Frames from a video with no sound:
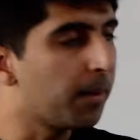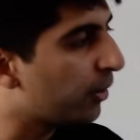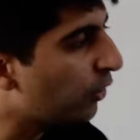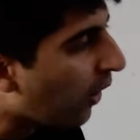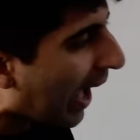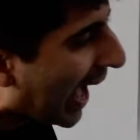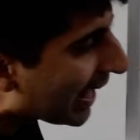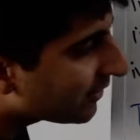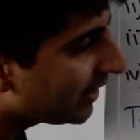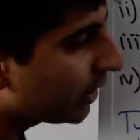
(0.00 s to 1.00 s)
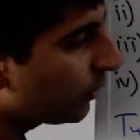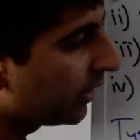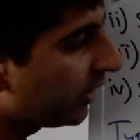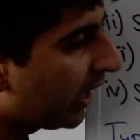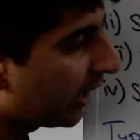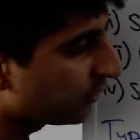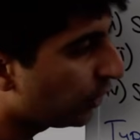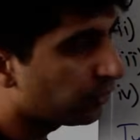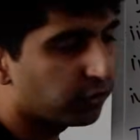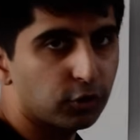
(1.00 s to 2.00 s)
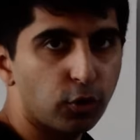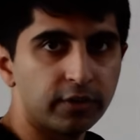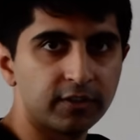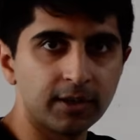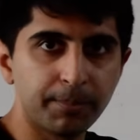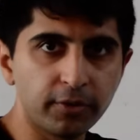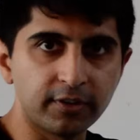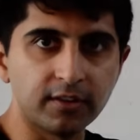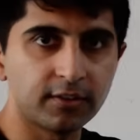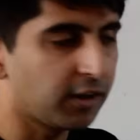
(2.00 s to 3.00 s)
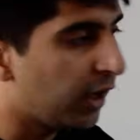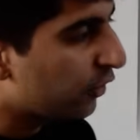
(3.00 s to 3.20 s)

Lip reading: but not as liquid as notes and coins and deposits.